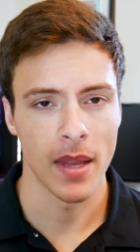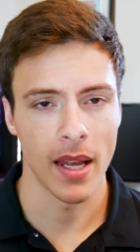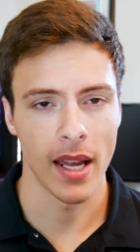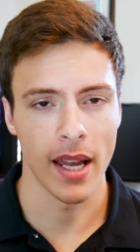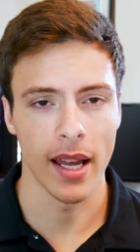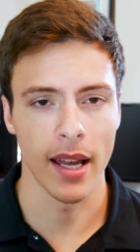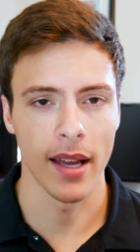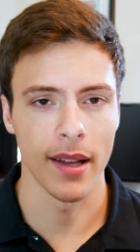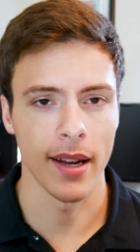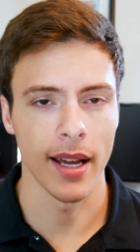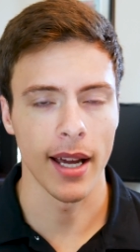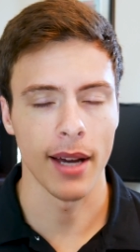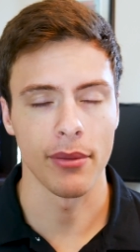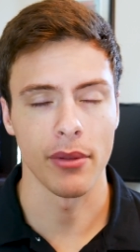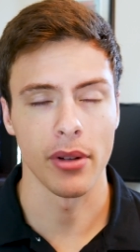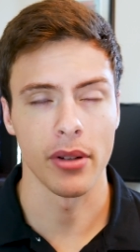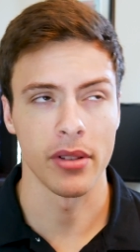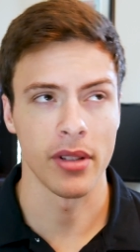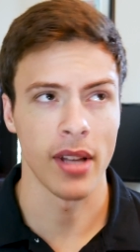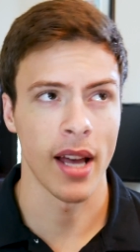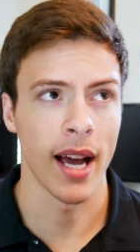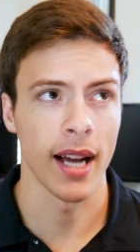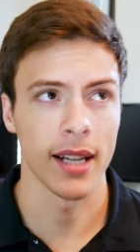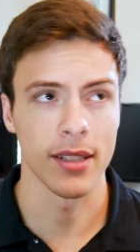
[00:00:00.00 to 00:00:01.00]
and after
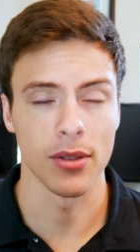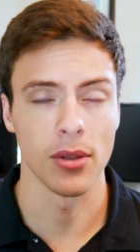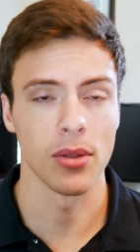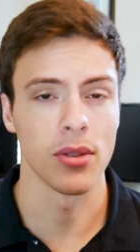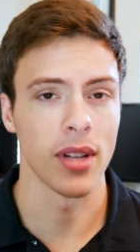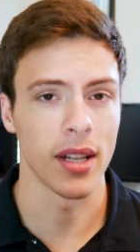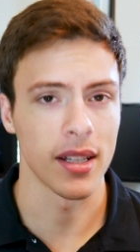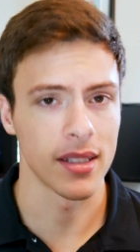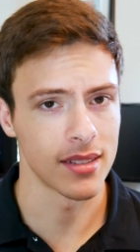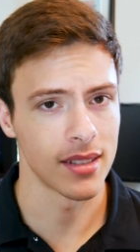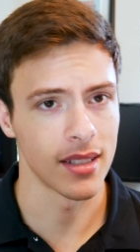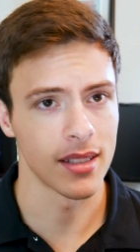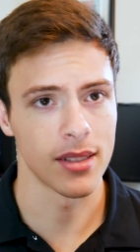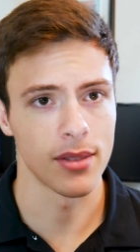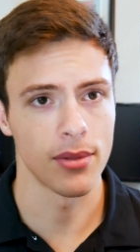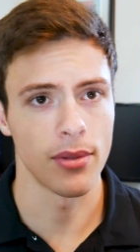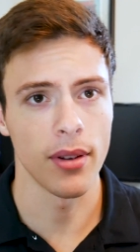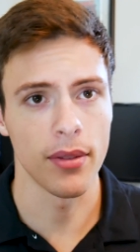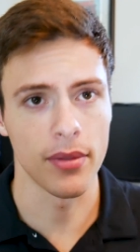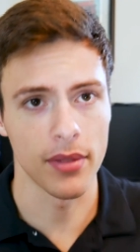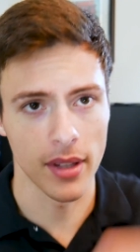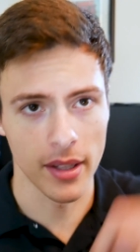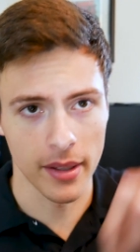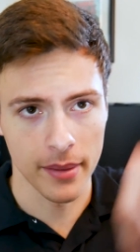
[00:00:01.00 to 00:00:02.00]
tax, it was like six
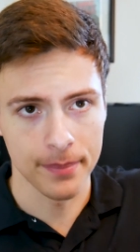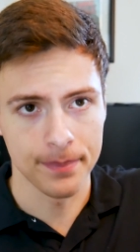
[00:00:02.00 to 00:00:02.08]
fifty.